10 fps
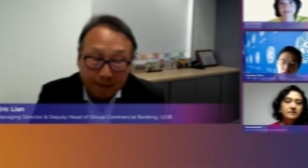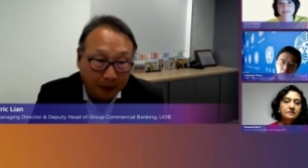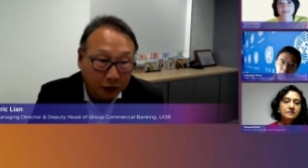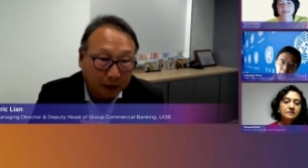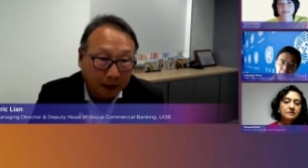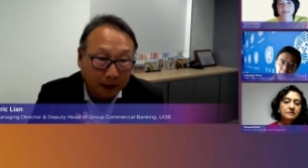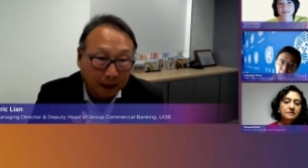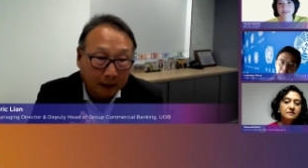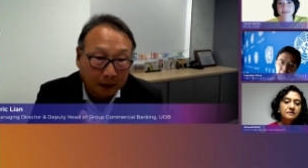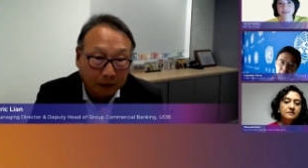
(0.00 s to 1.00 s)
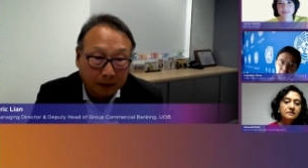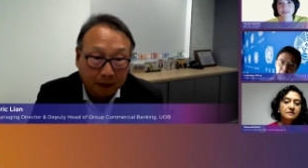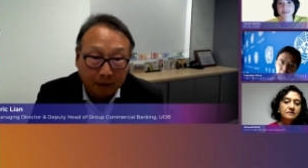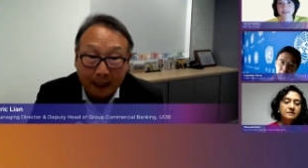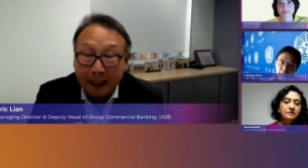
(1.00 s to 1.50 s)
I mentioned earlier, you know, so
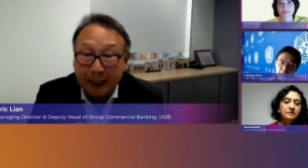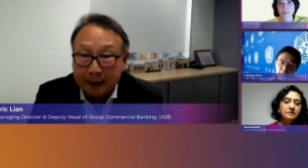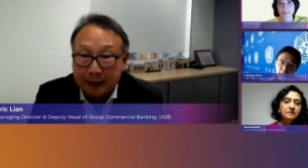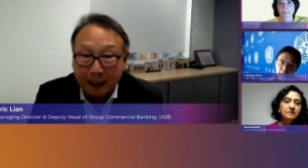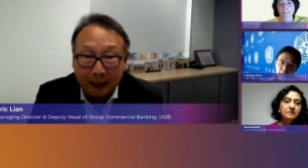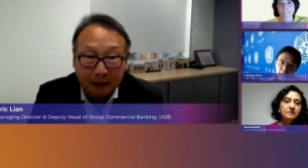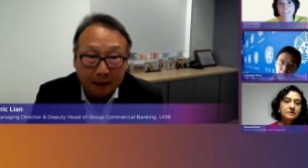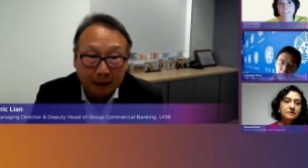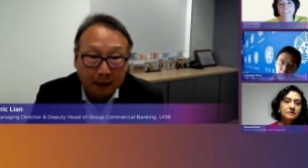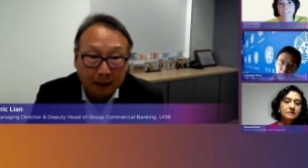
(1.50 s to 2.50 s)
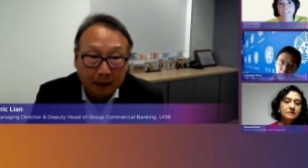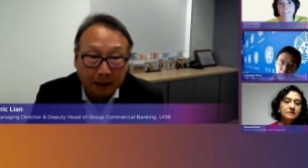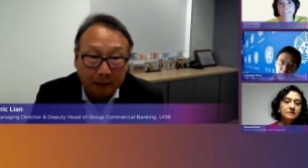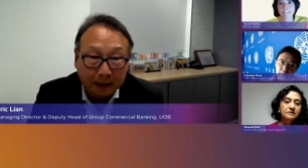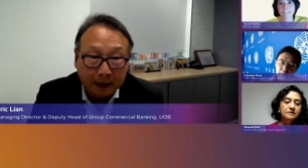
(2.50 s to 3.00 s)
the regulators are
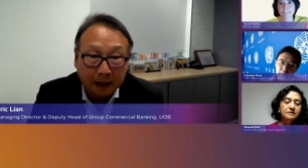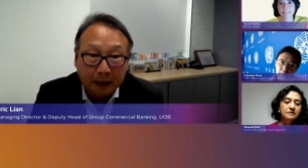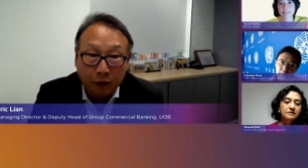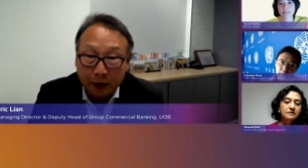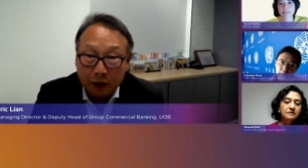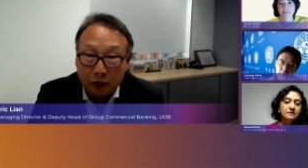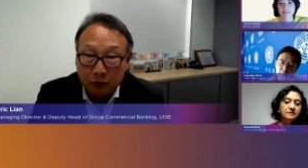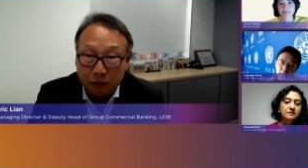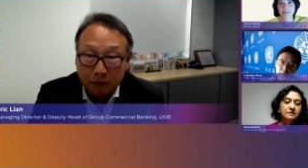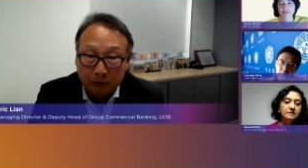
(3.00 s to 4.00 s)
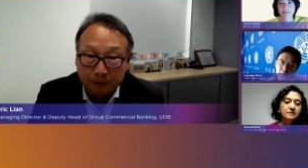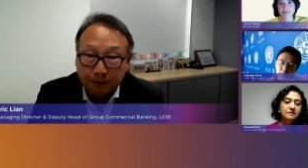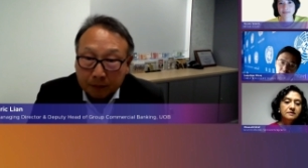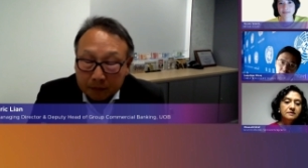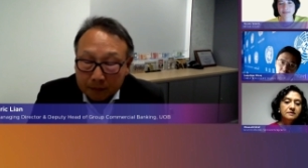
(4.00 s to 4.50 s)
increasingly going to
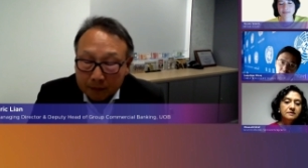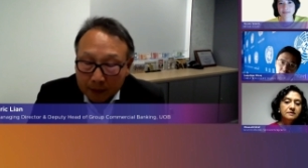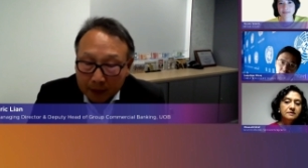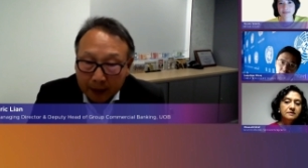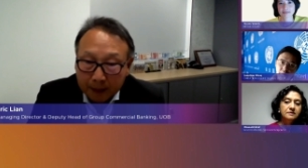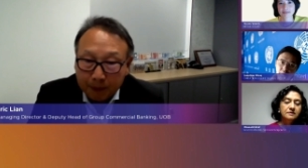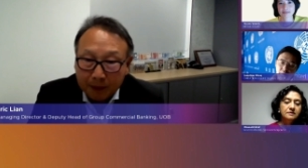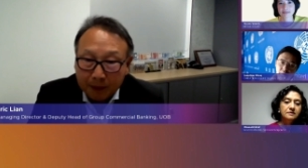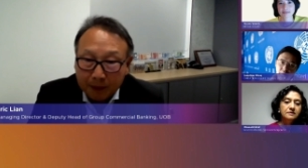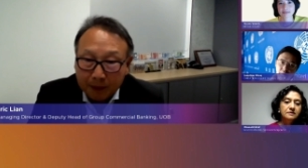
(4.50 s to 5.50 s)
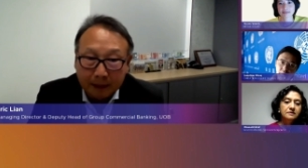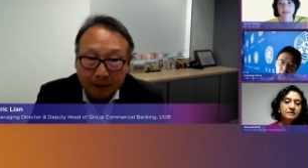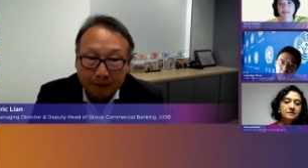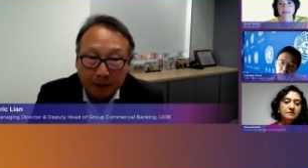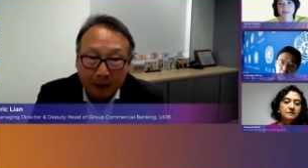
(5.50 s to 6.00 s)
implement,
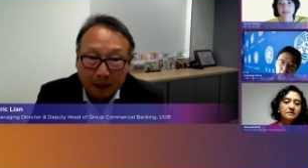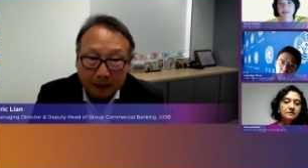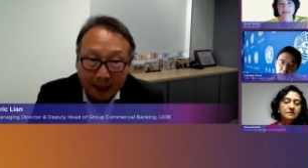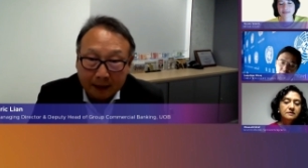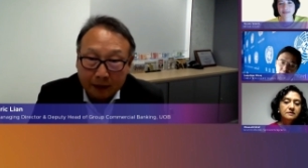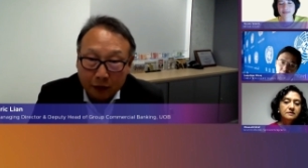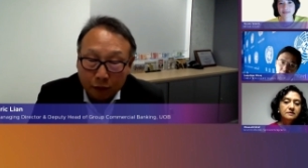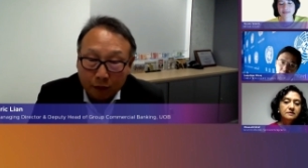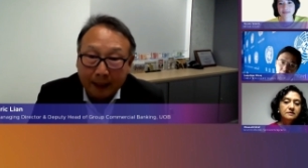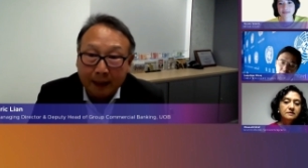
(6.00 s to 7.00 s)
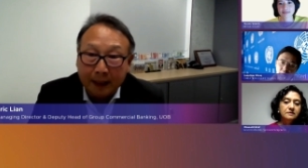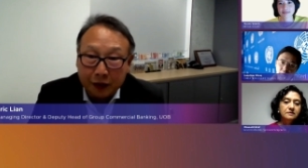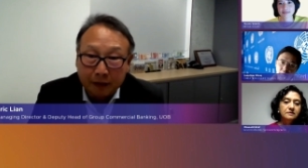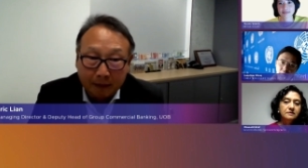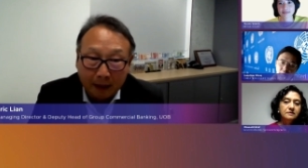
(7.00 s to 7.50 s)
start new
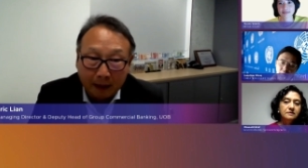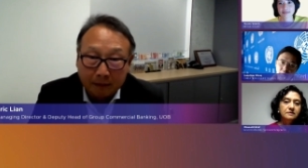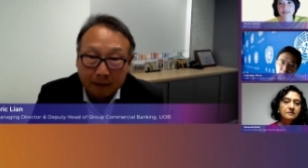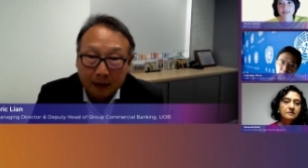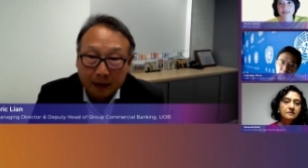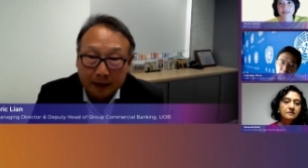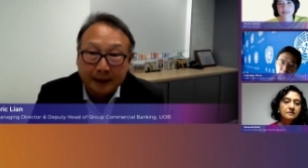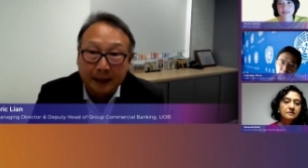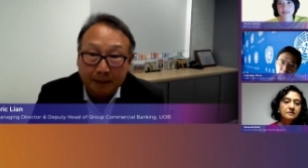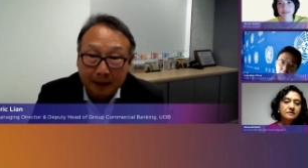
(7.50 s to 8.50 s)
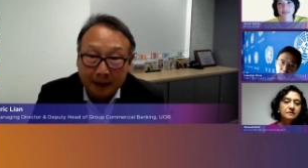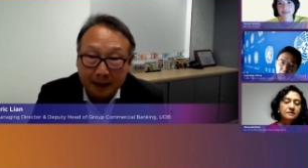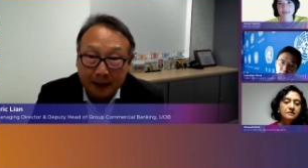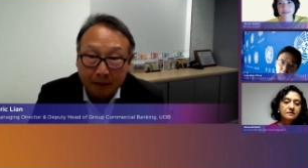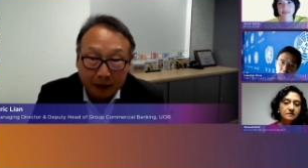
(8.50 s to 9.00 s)
regulation around
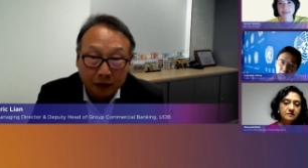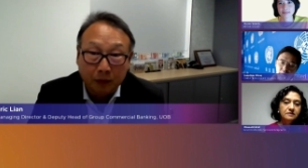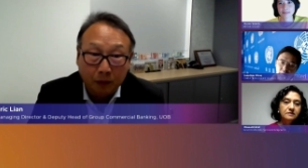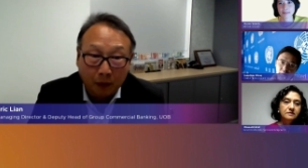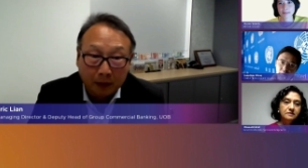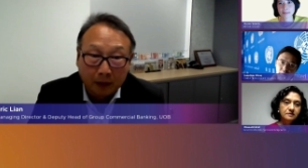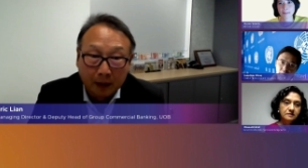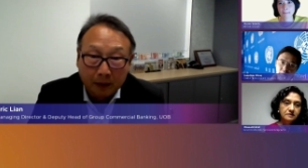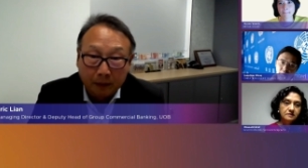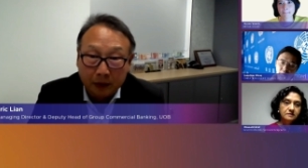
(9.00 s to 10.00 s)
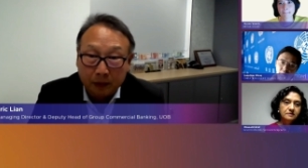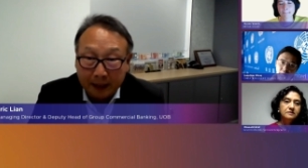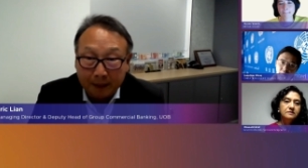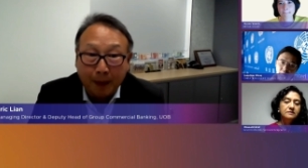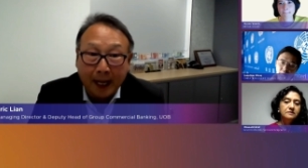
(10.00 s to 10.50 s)
sustainability and risk reward, which will
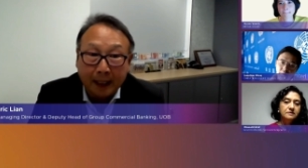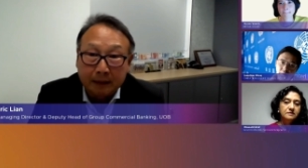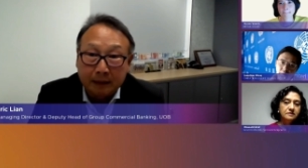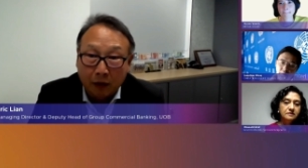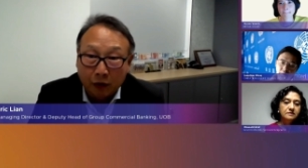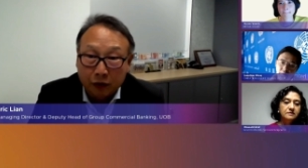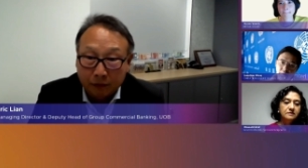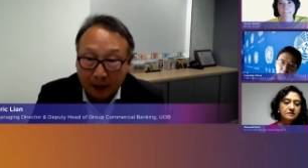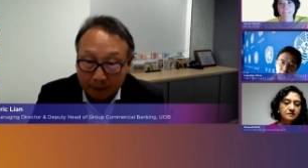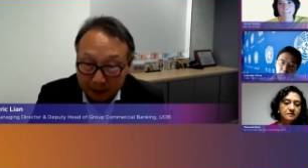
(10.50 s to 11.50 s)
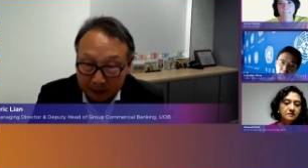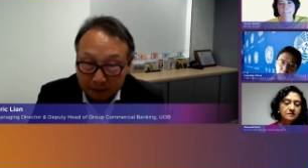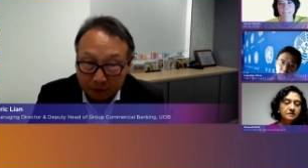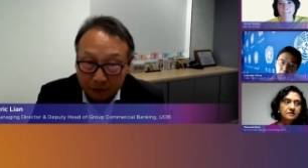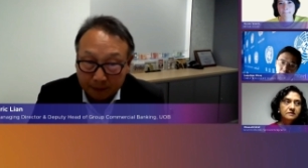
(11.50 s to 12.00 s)
impact the cost of
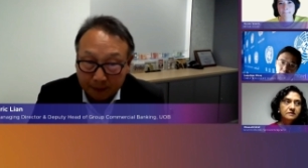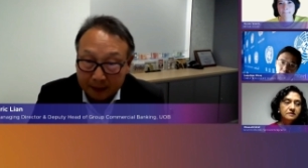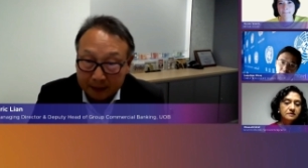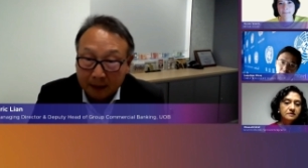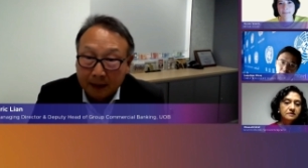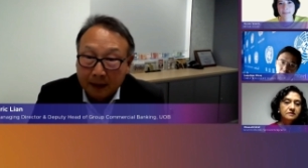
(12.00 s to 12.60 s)
capital for the banks.